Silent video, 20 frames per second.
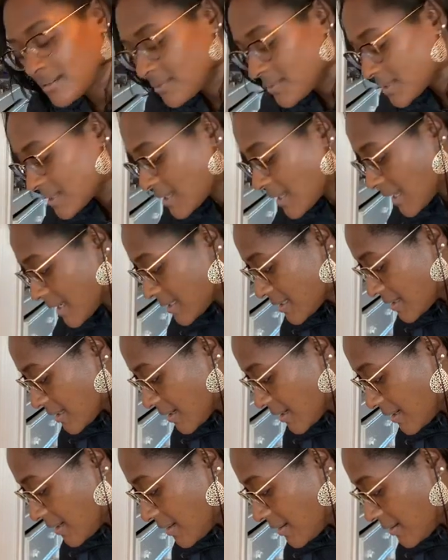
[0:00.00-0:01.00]
was last
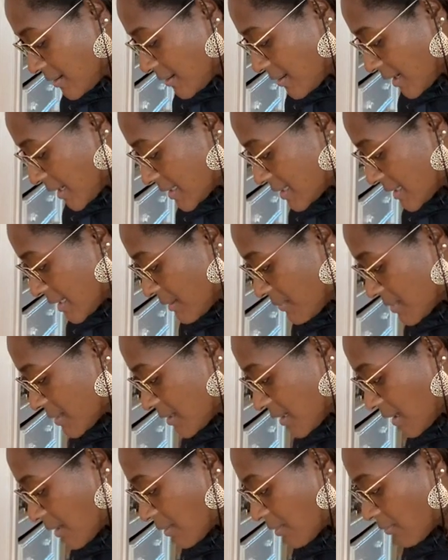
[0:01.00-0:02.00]
night. Like I said, it was
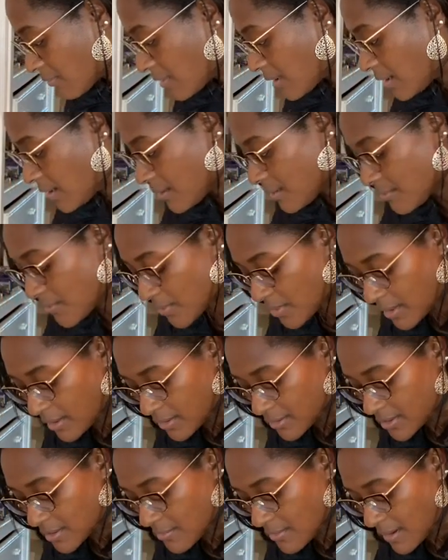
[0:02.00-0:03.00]
like 3 in the morning or
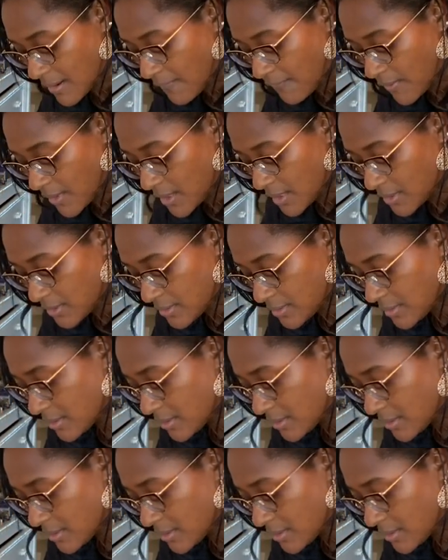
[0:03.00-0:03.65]
so when I finished.